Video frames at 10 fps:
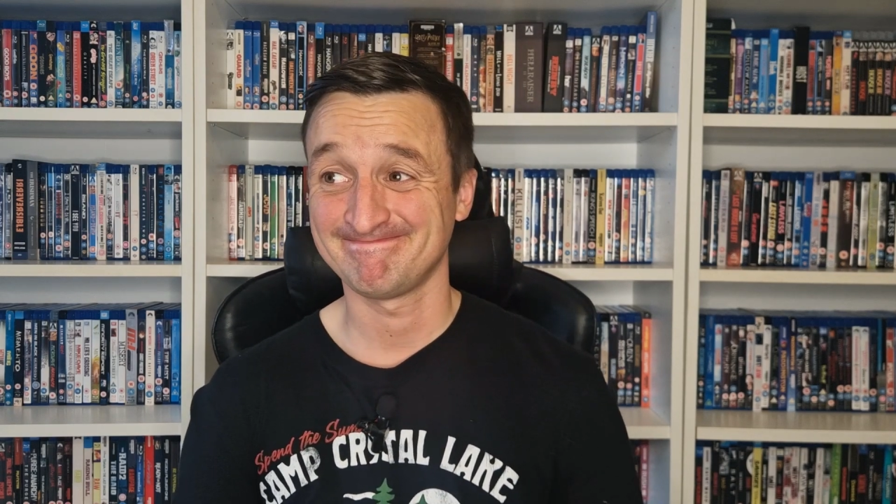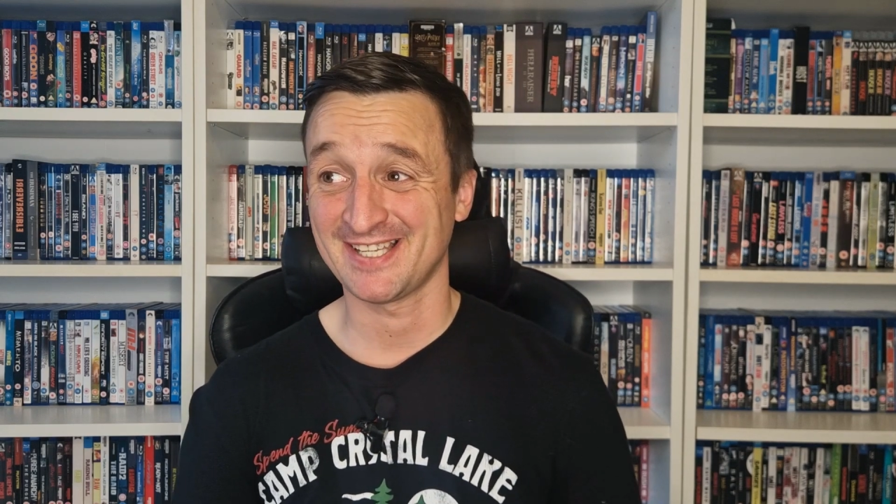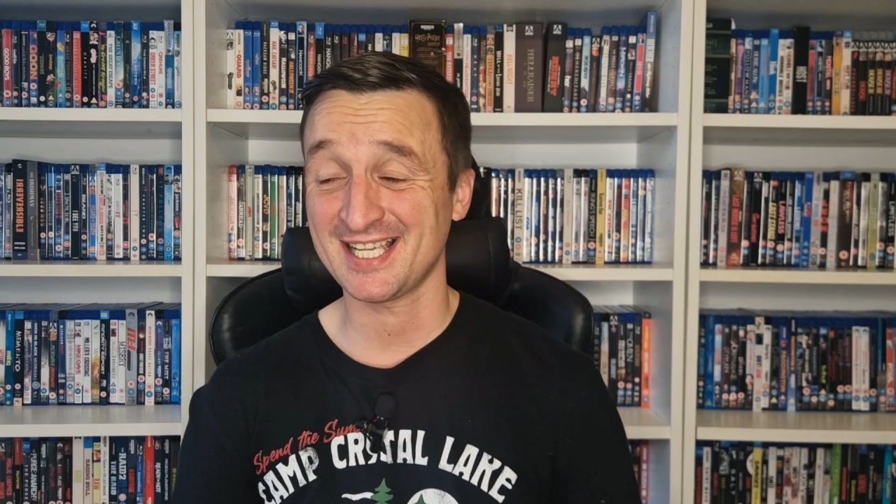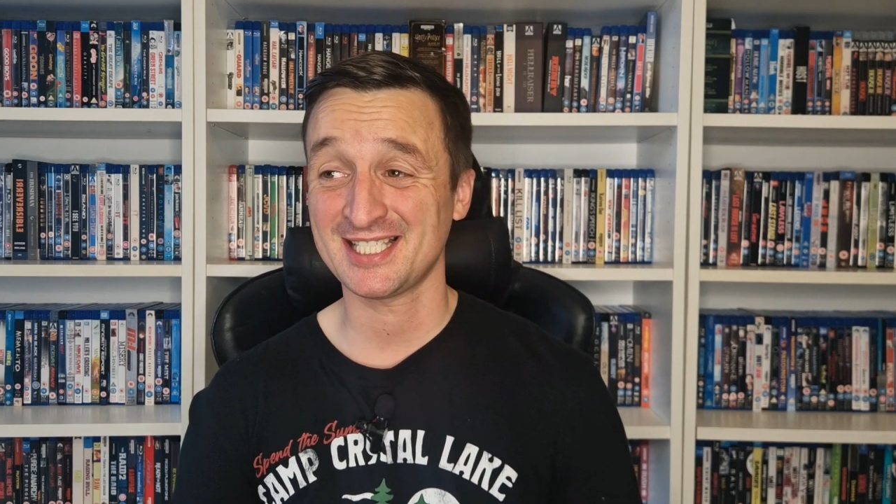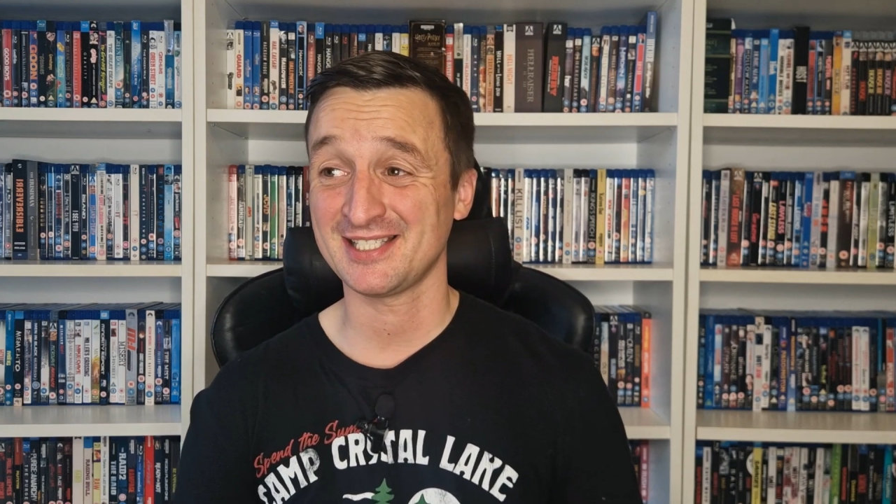
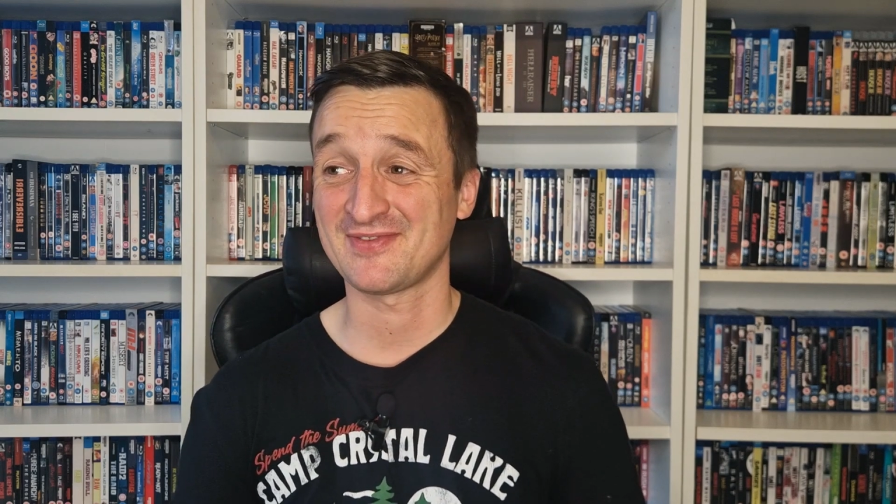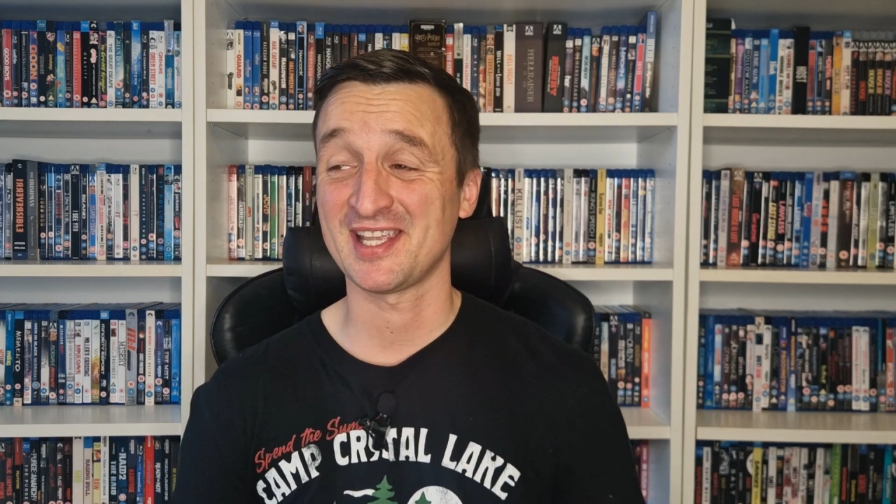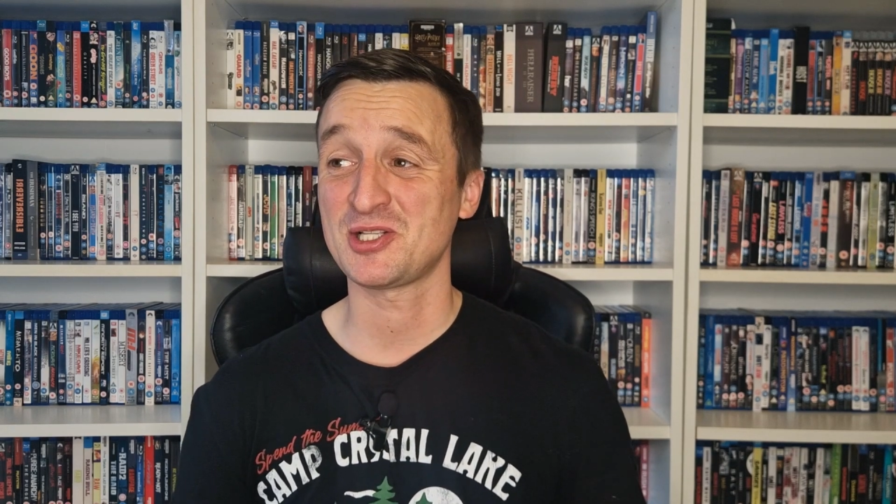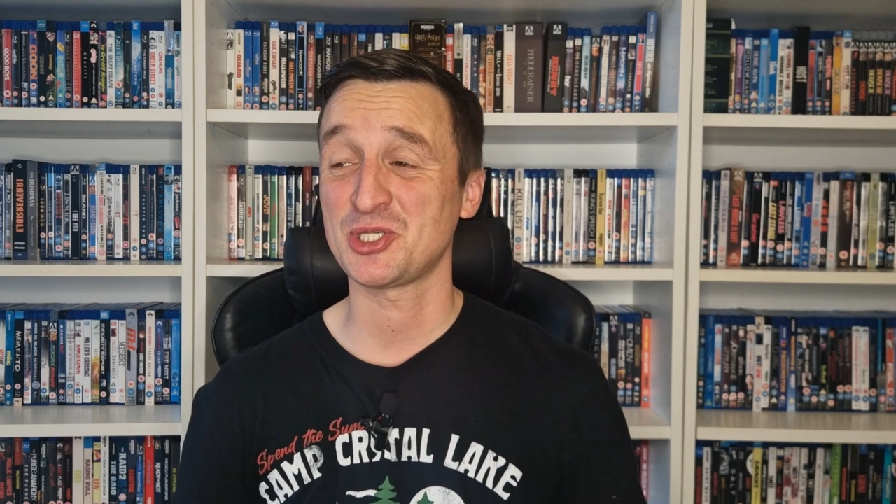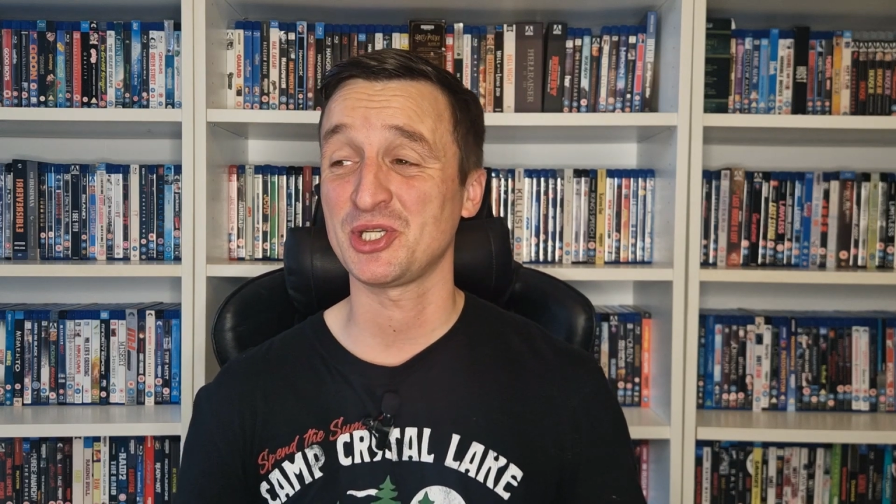Yes, if
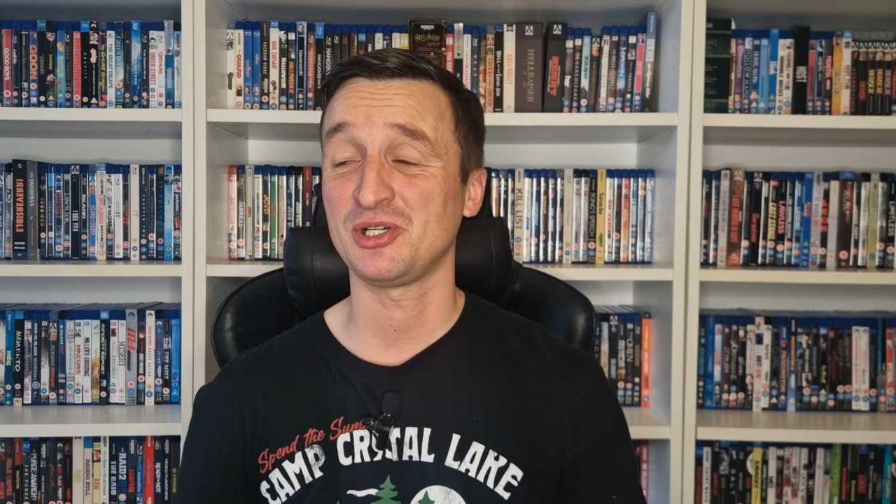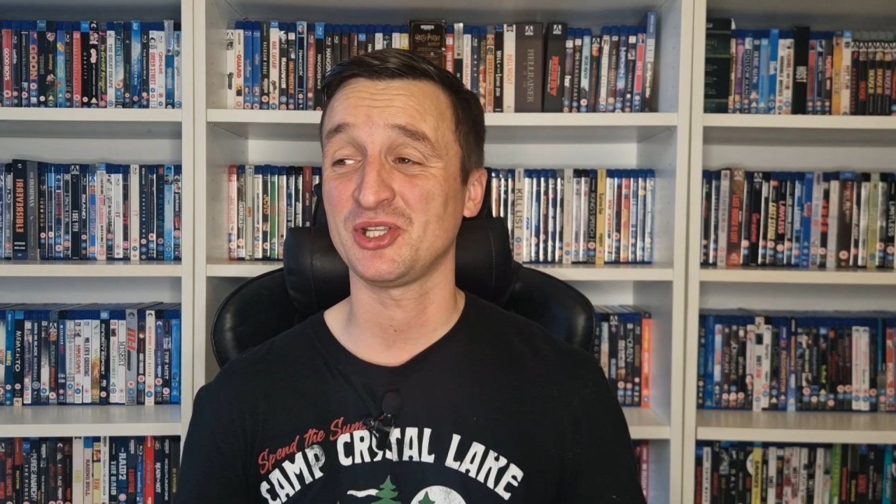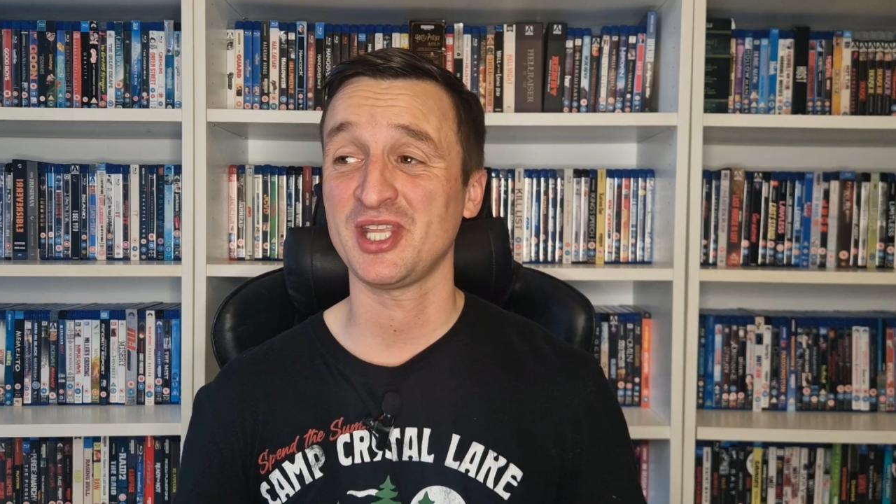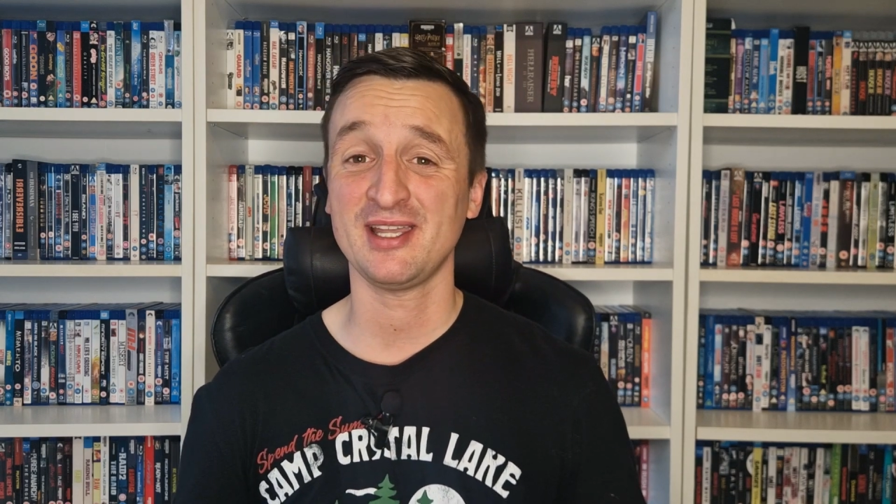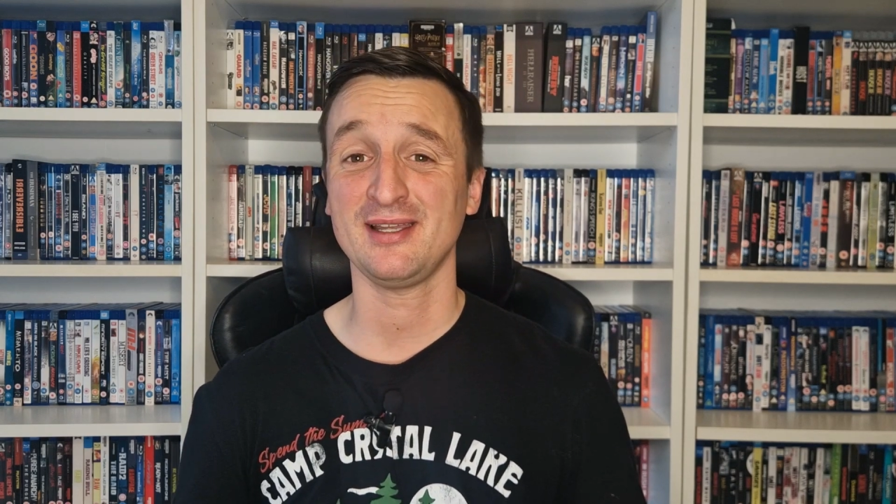tits are your
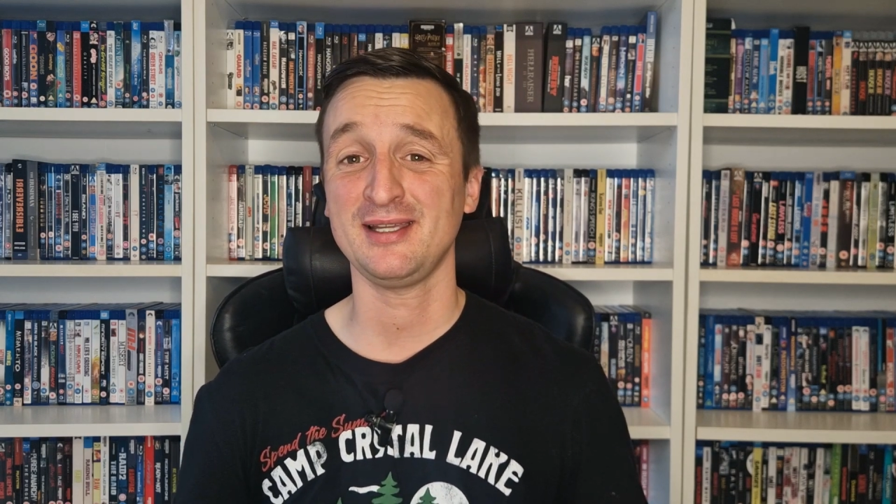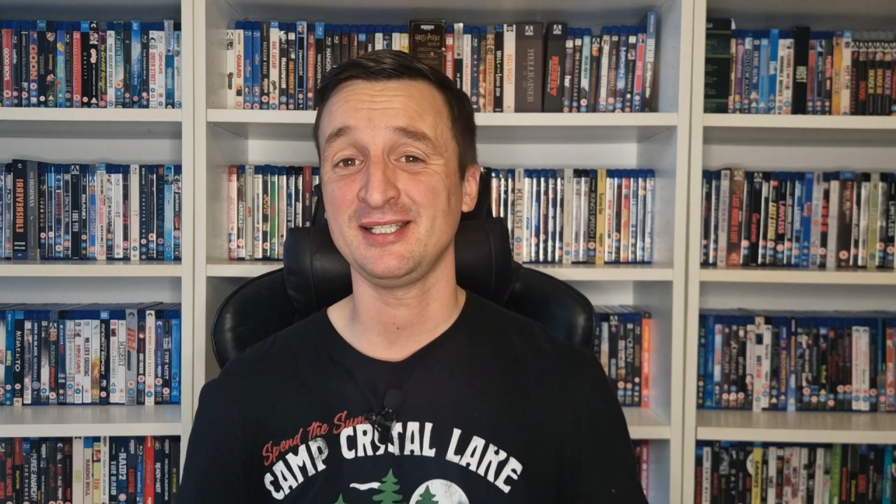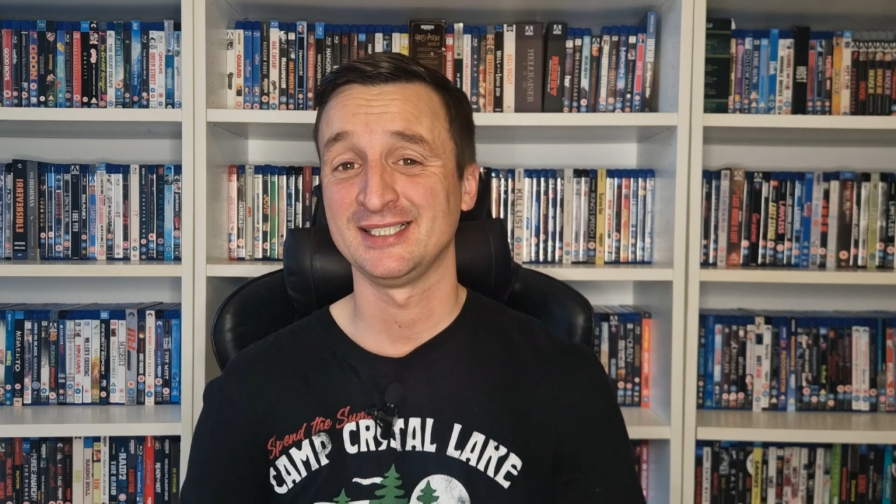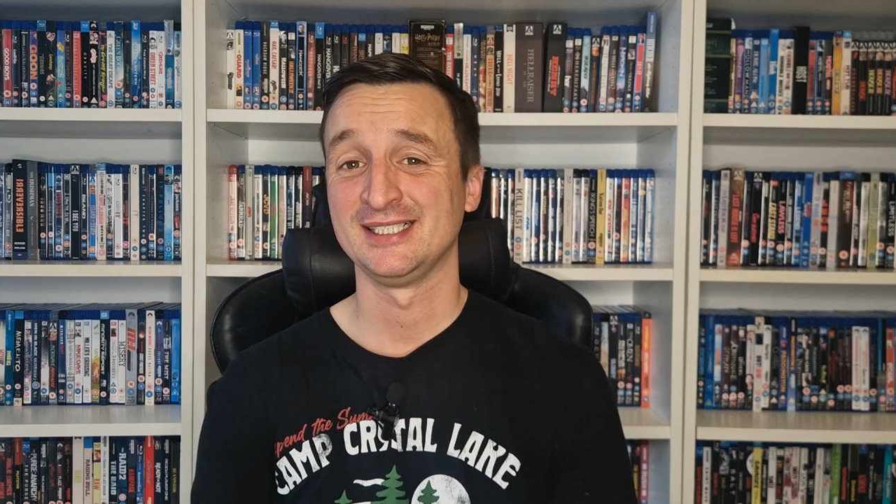thing,